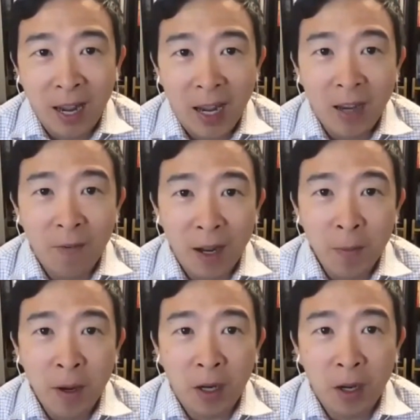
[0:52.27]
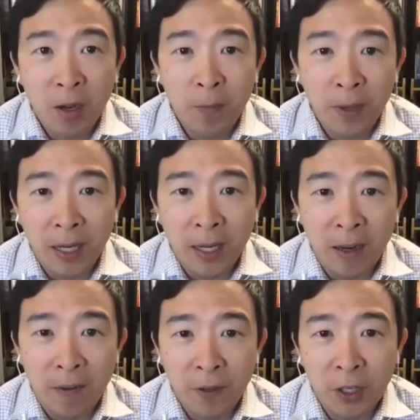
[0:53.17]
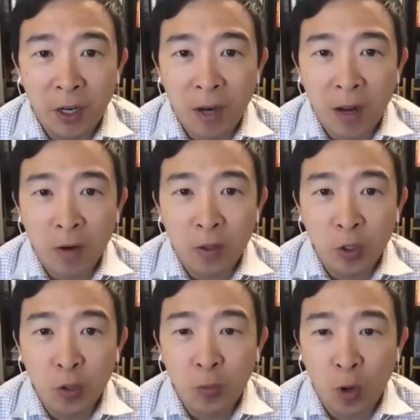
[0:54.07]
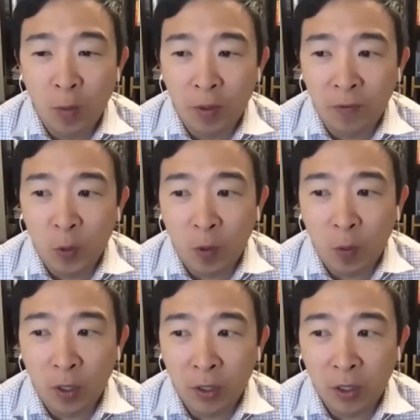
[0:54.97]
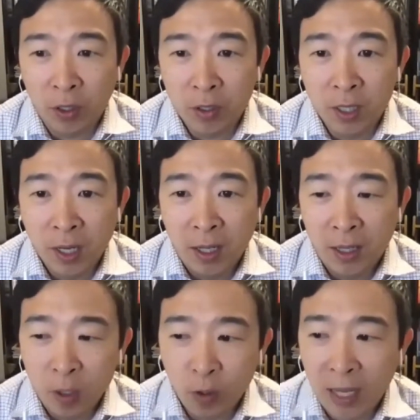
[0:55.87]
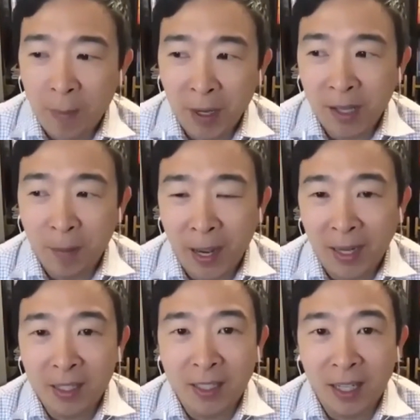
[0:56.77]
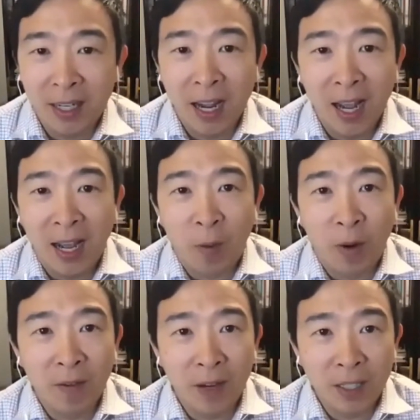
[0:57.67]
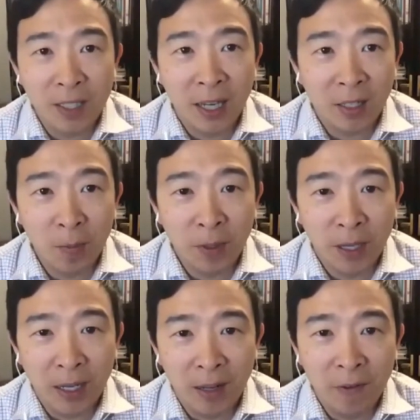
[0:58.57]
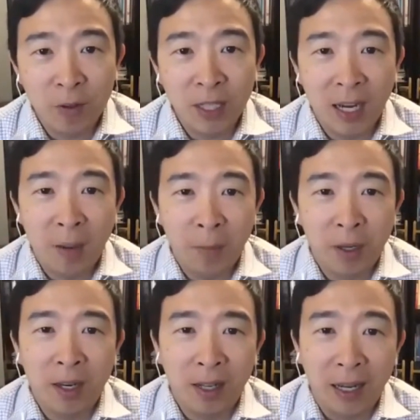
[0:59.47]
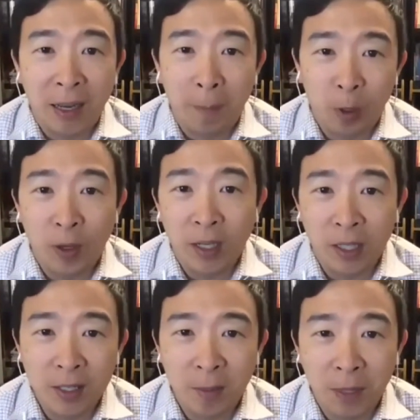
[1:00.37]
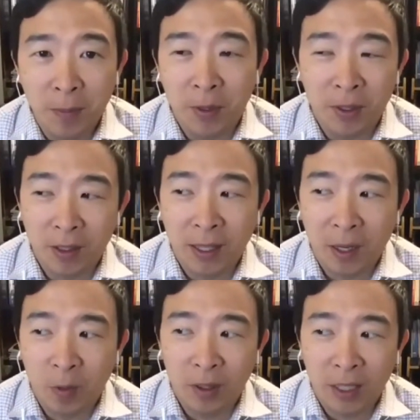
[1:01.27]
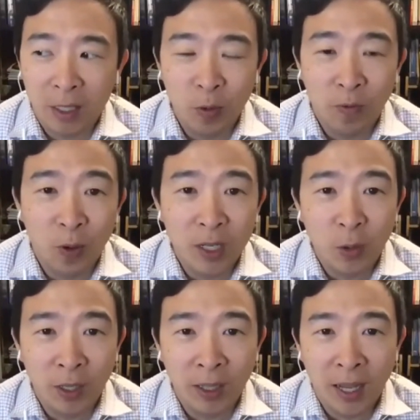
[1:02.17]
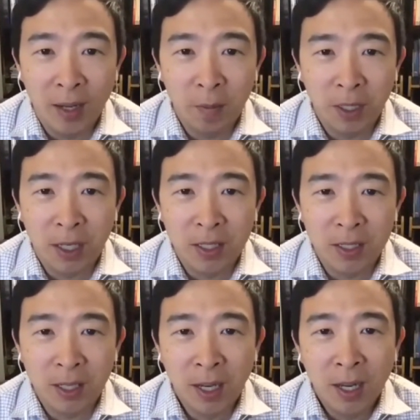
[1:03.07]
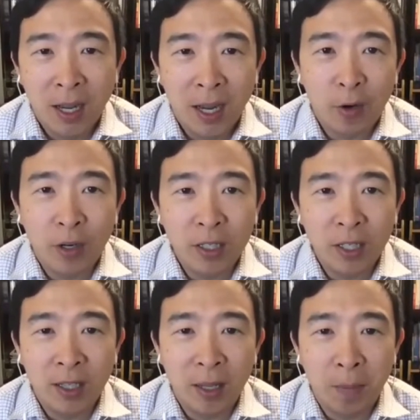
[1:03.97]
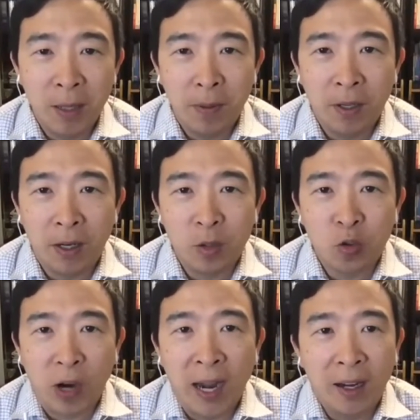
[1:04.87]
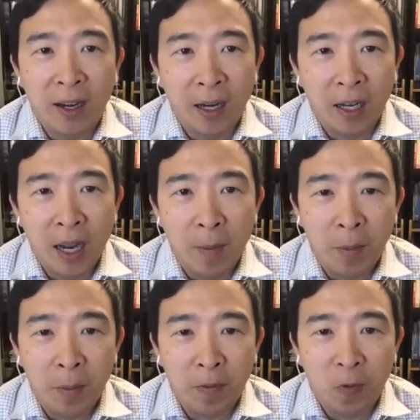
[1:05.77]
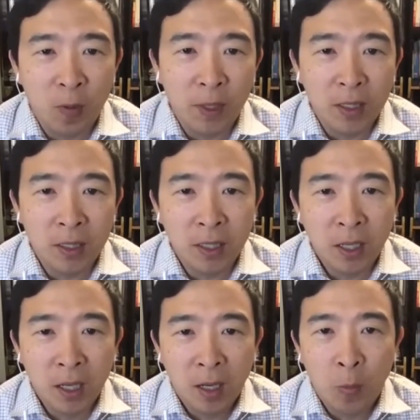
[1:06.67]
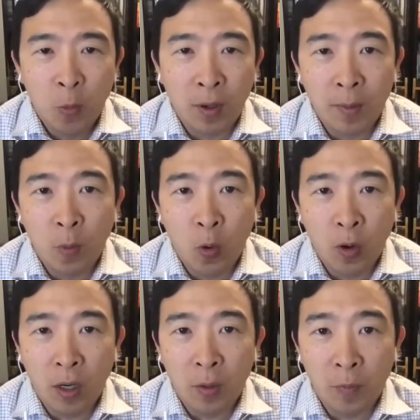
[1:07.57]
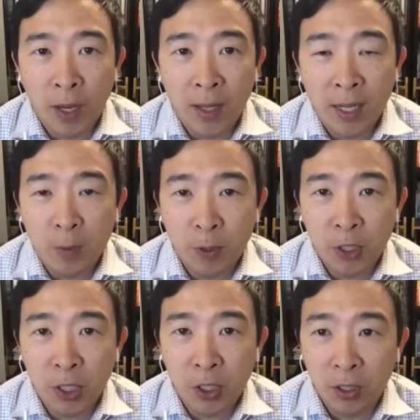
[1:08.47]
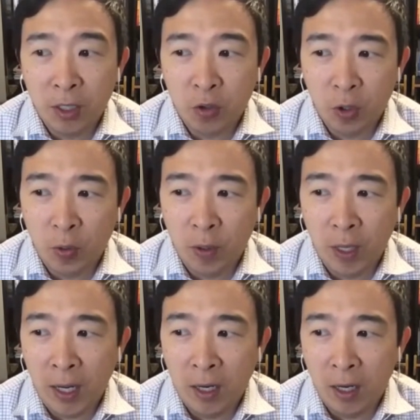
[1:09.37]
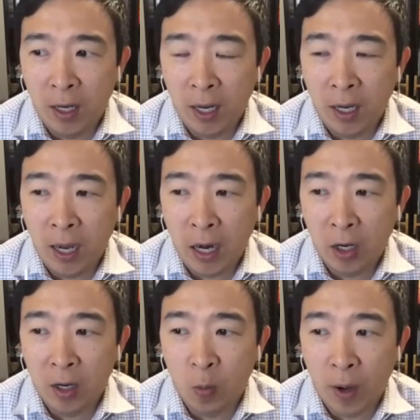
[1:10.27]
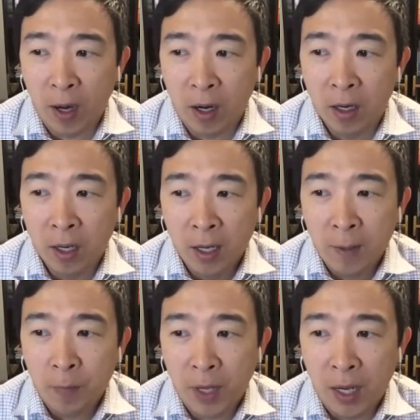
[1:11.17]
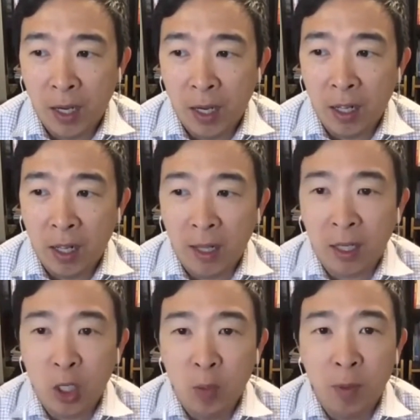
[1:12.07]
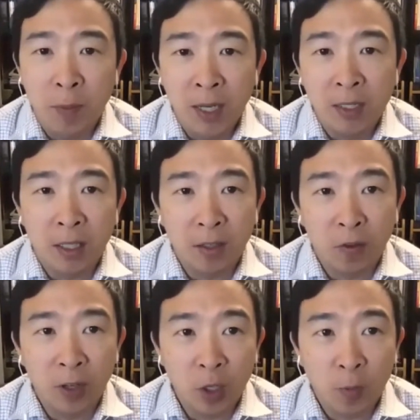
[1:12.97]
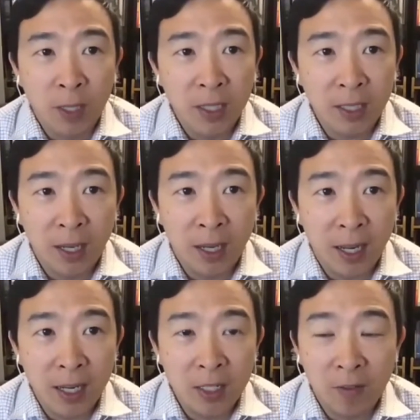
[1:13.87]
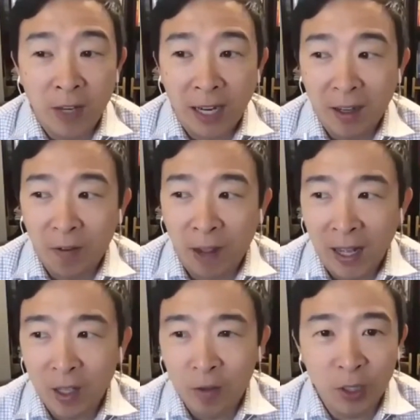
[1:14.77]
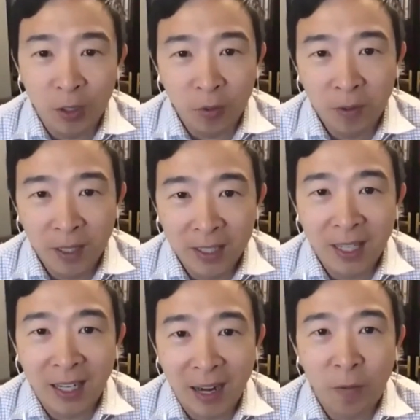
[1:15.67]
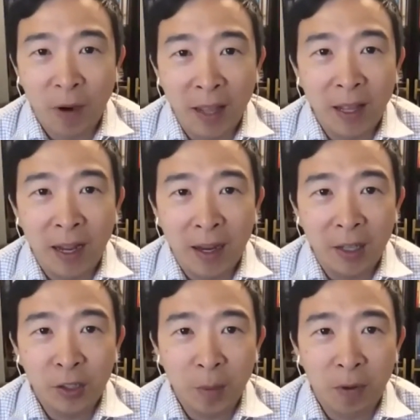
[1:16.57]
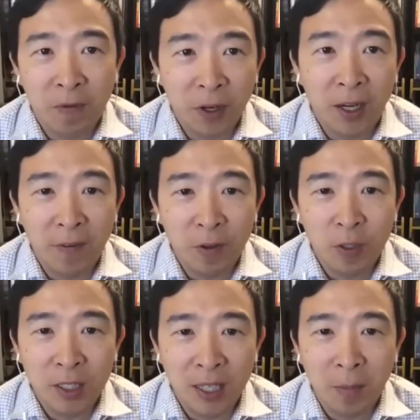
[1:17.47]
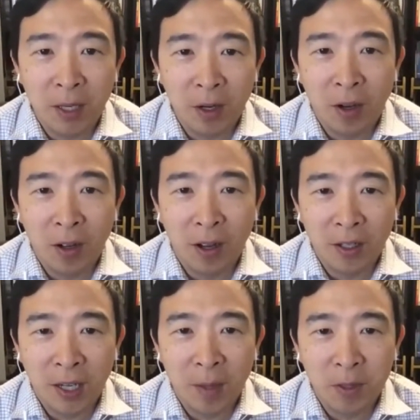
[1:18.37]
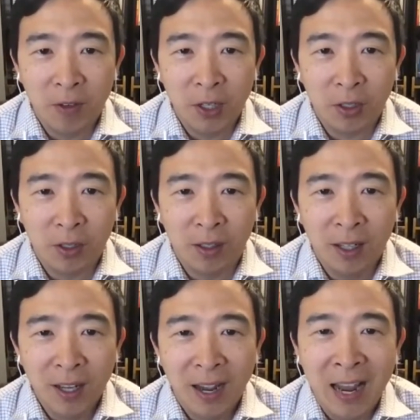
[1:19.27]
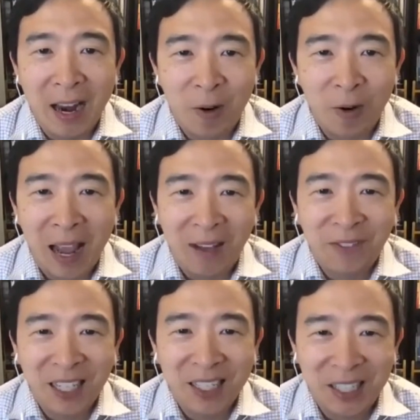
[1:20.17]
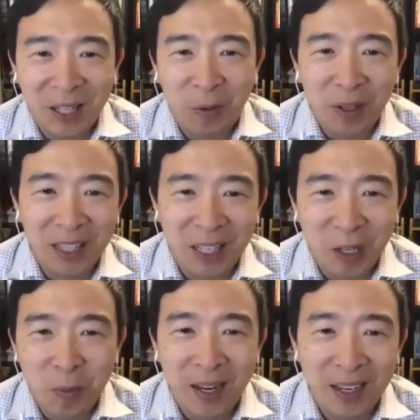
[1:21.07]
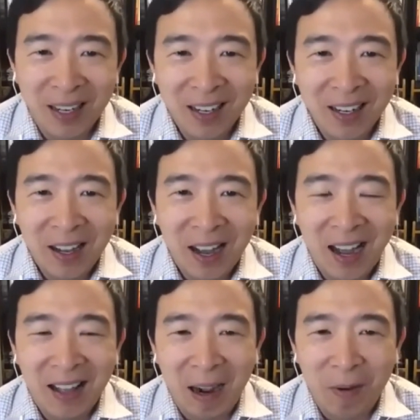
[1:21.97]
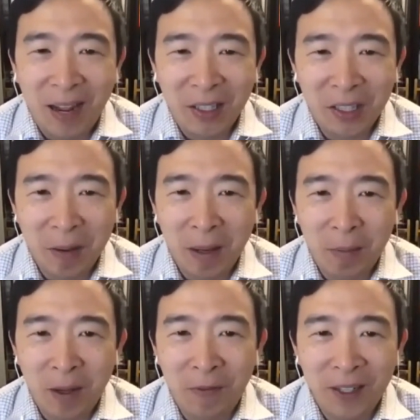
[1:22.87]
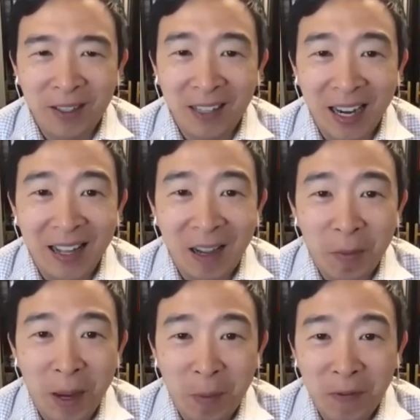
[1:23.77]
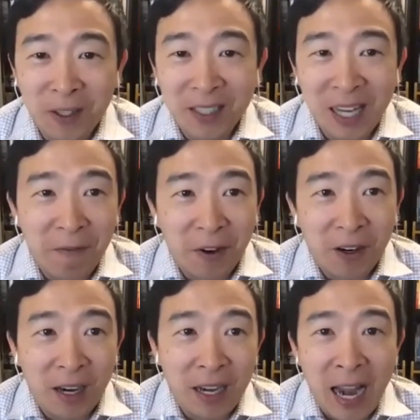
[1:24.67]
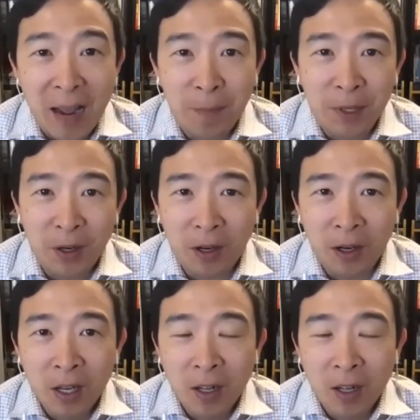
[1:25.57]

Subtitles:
And if I'm a company and I figure out how to do more with fewer workers, then you clap me on the back and say, yeah, I want to invest in that company. If you say I'm going to like employ tons of people, you're like, well, can you avoid doing that? Because increasingly people are a drag on economic performance more and more. And that's particularly true in an era where like a human being delivering your pizza is of negative value to you. It's like, I'd actually prefer it if you just sent me an autonomous vehicle and I don't have to deal with a human. That would actually make me feel, that would make me feel safer and happier.